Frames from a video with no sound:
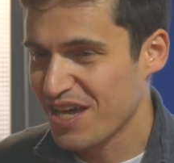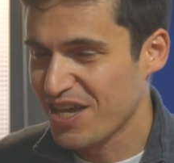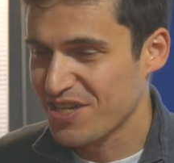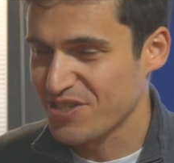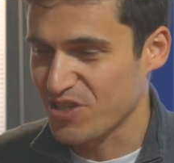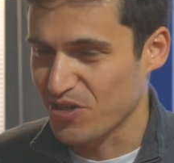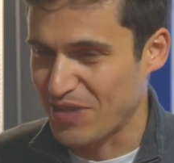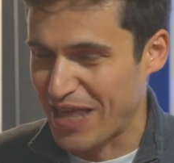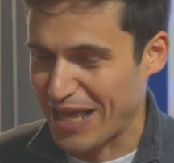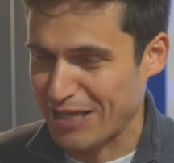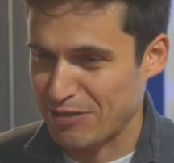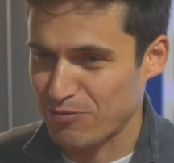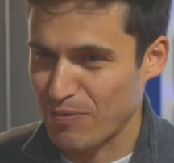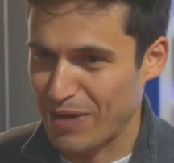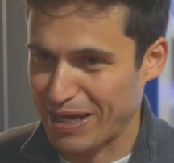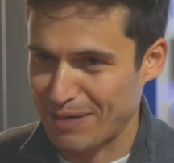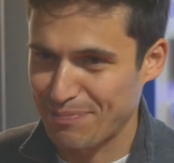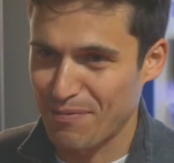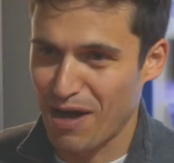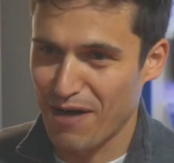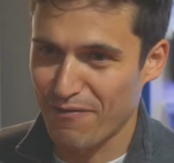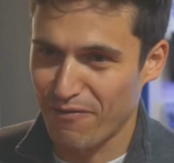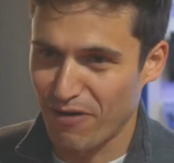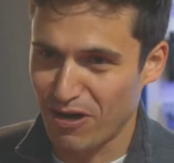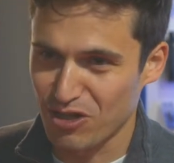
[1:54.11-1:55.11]
So that's where
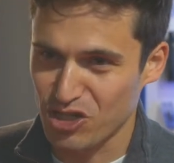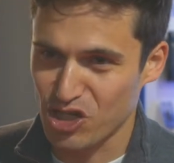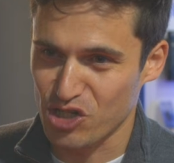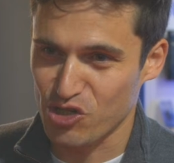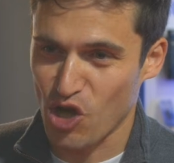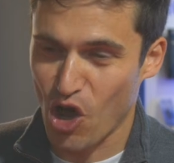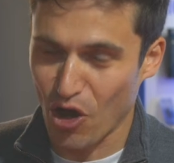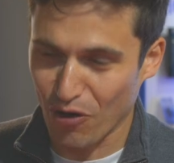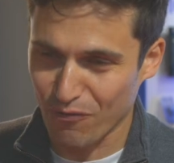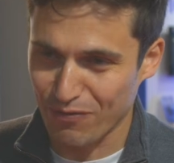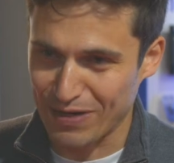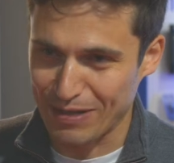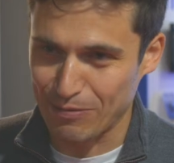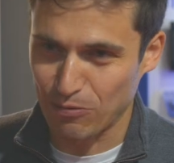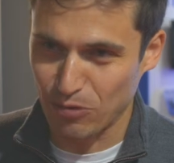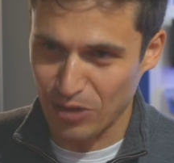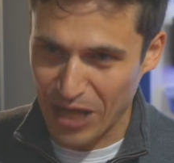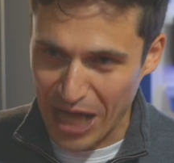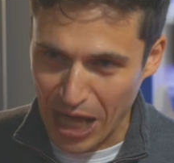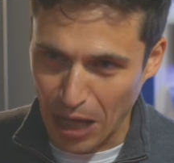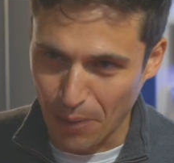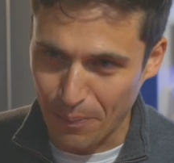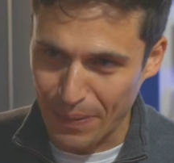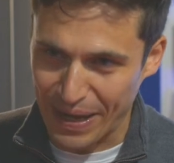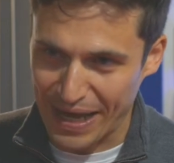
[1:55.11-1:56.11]
my advantage hopefully will
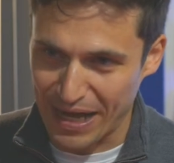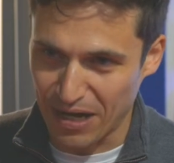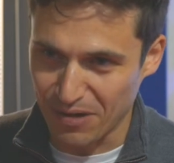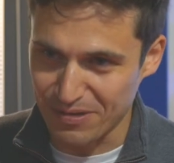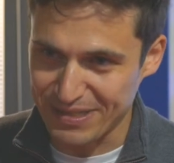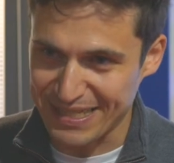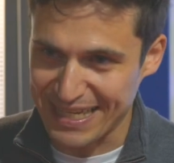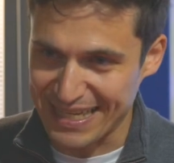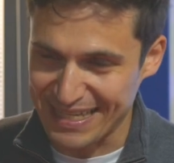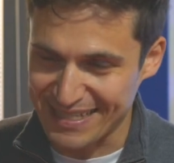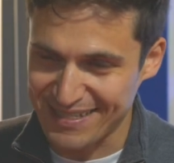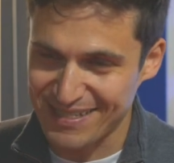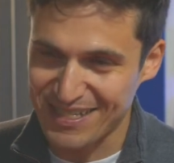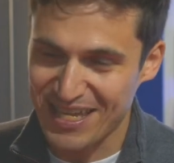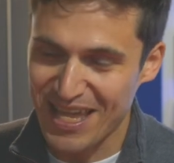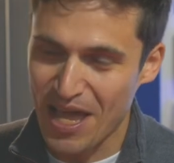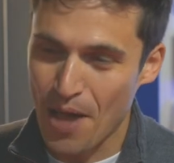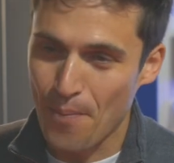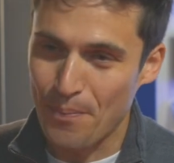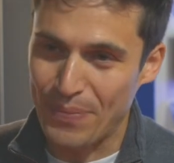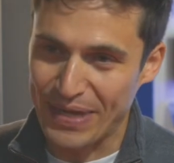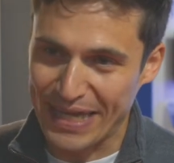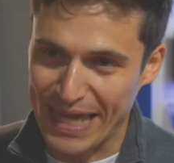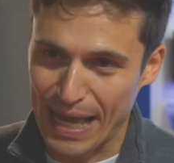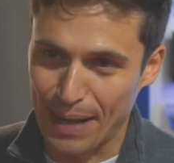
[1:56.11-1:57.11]
help out is
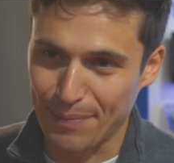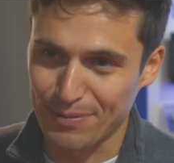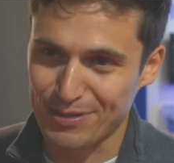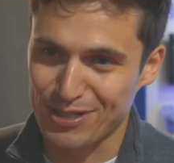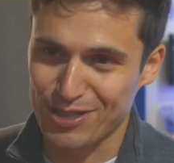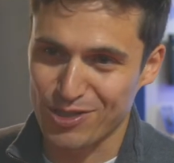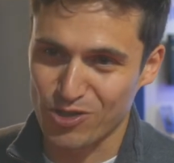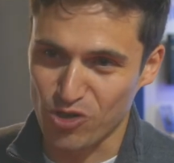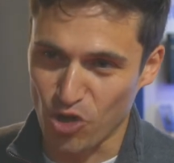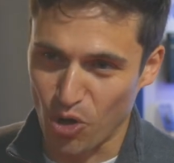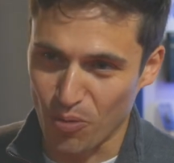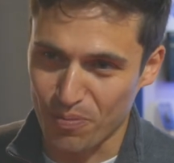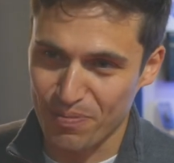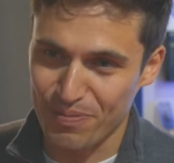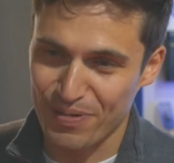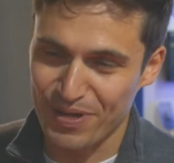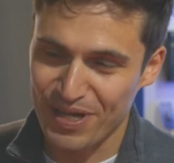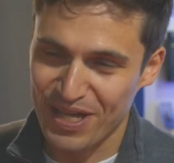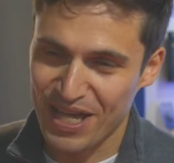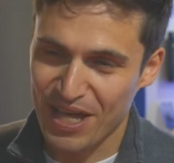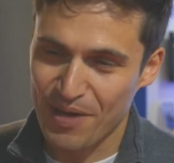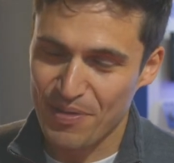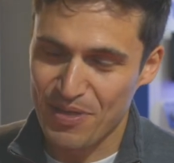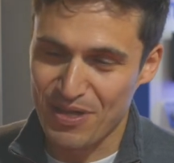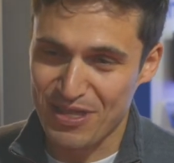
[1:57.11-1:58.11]
being able to stop
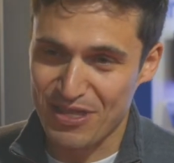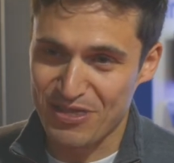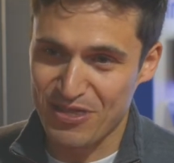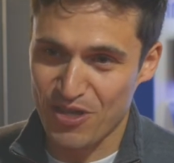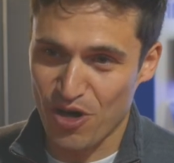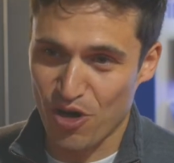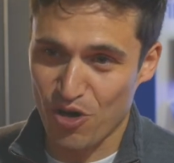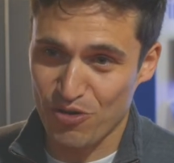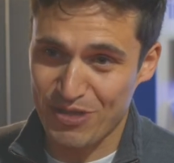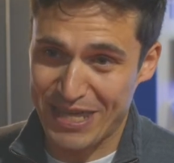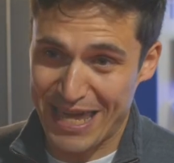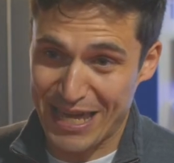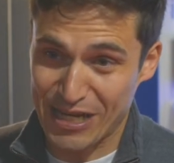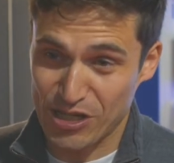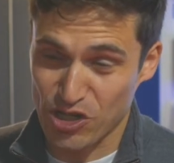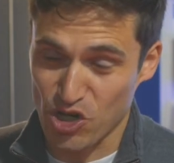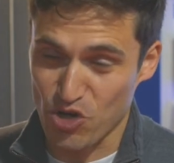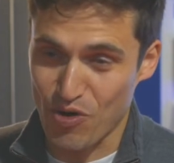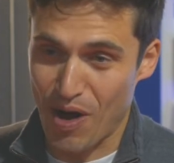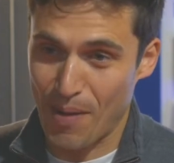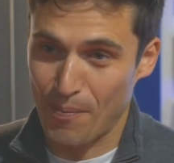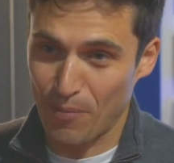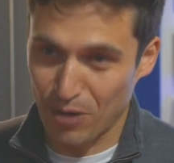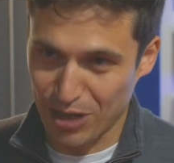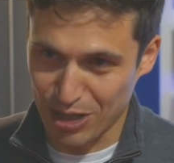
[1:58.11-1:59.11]
the, the, the
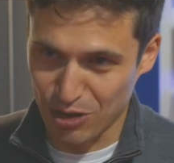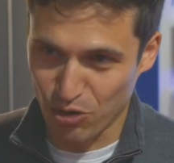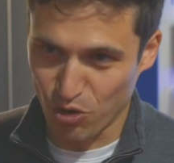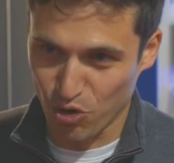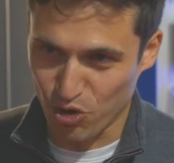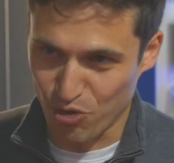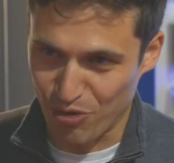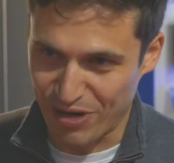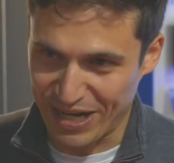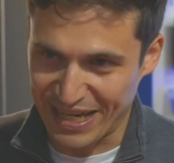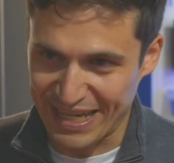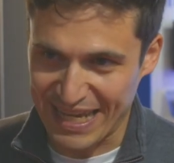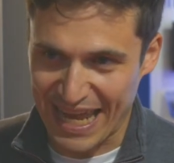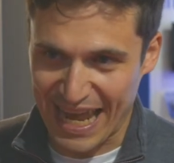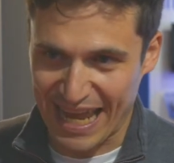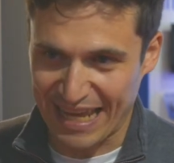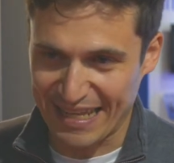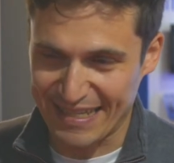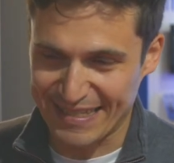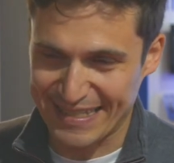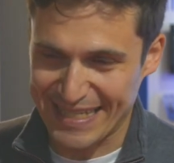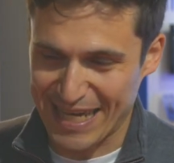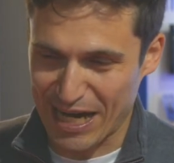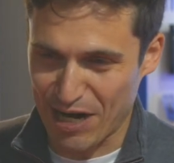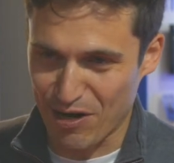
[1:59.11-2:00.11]
issue around money laundering
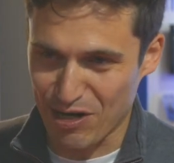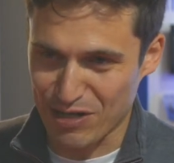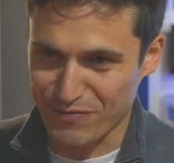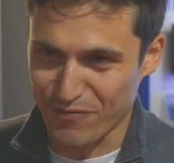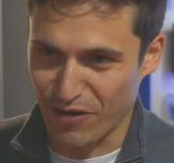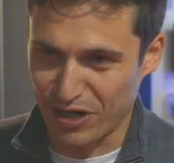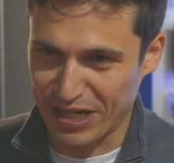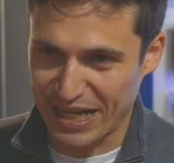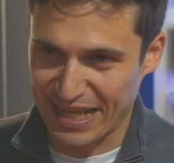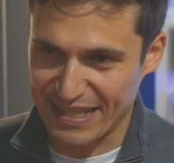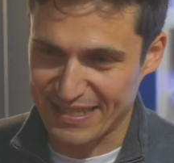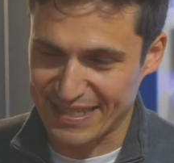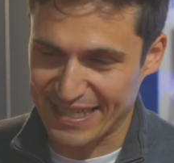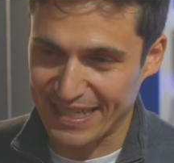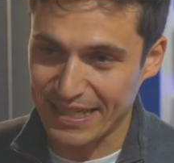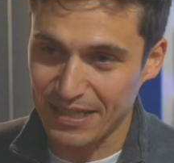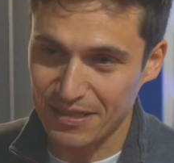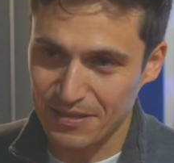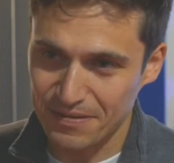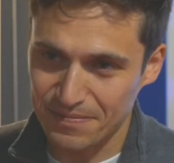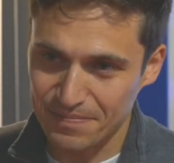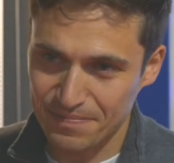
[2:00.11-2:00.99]
and terrorist financing